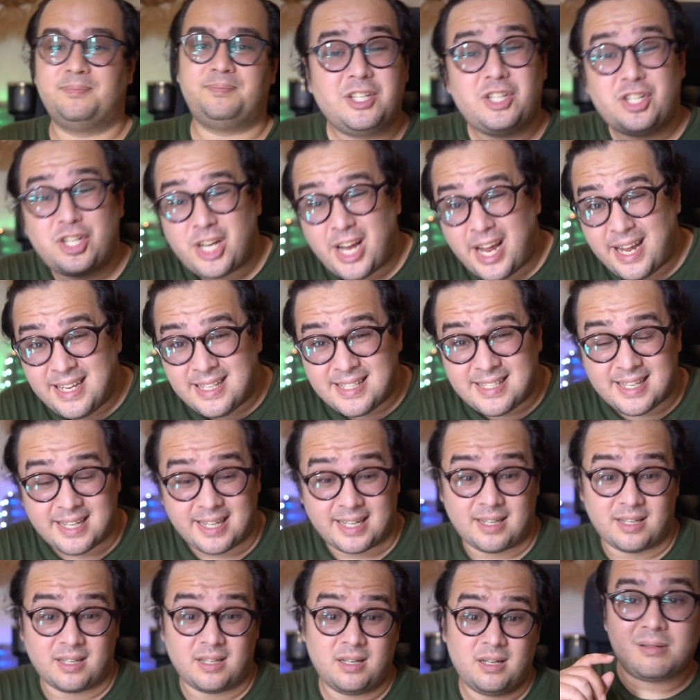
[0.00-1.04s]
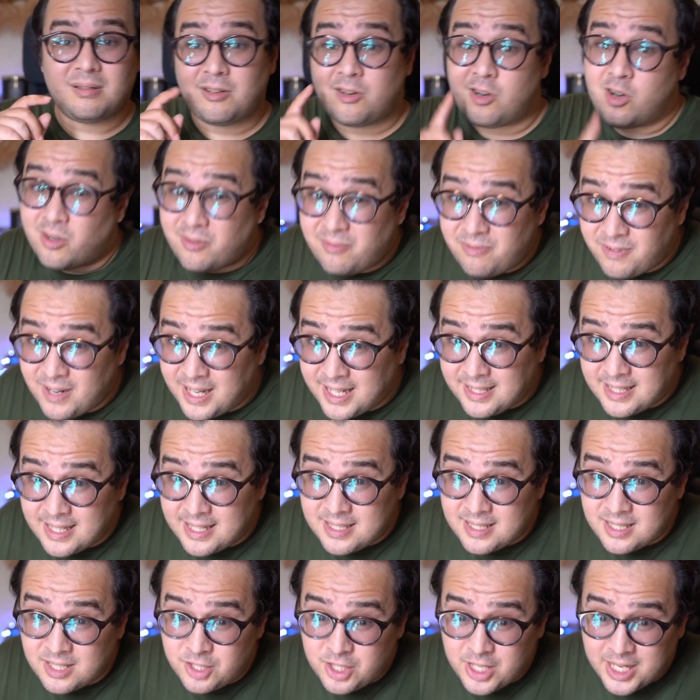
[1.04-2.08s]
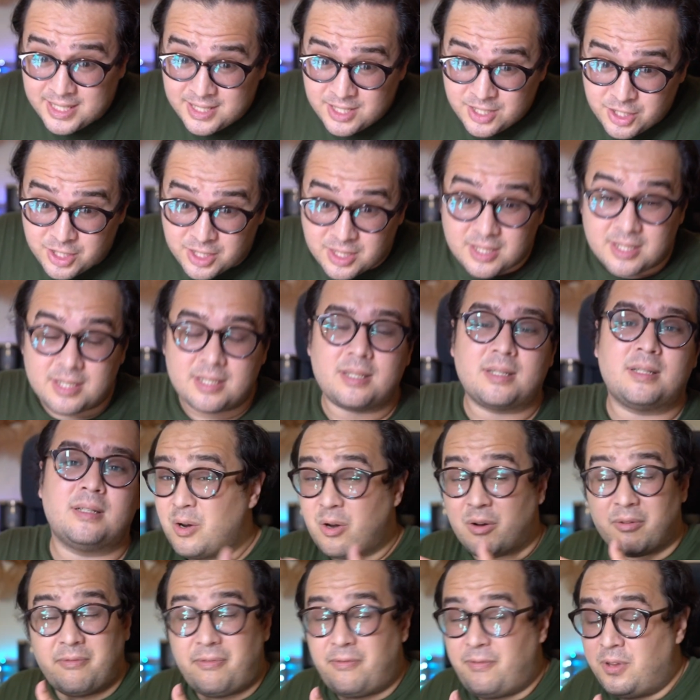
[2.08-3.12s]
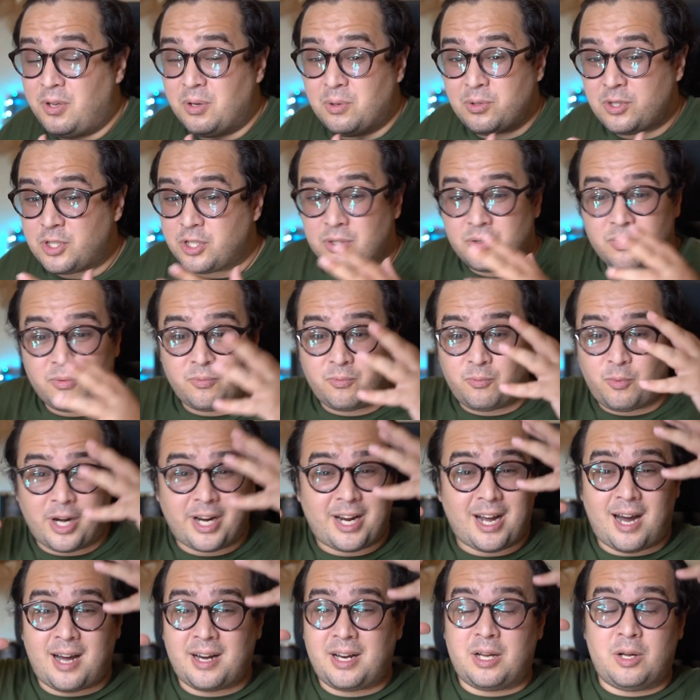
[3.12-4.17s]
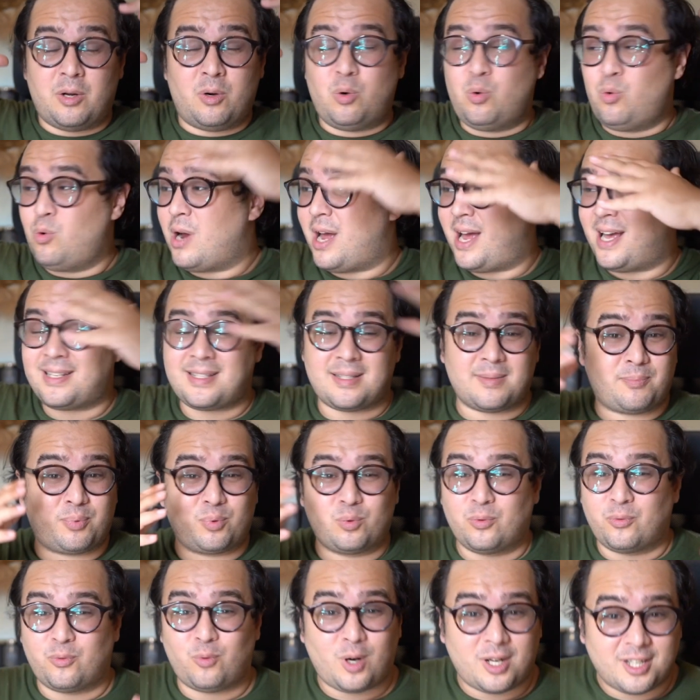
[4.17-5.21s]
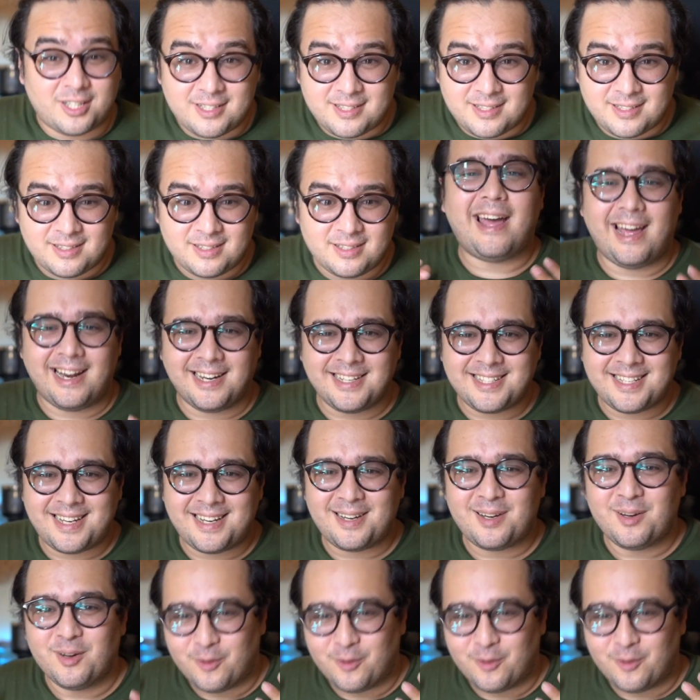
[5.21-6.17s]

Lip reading: Chasing, conflicting suggestions, confusion regarding who has approved what. Enter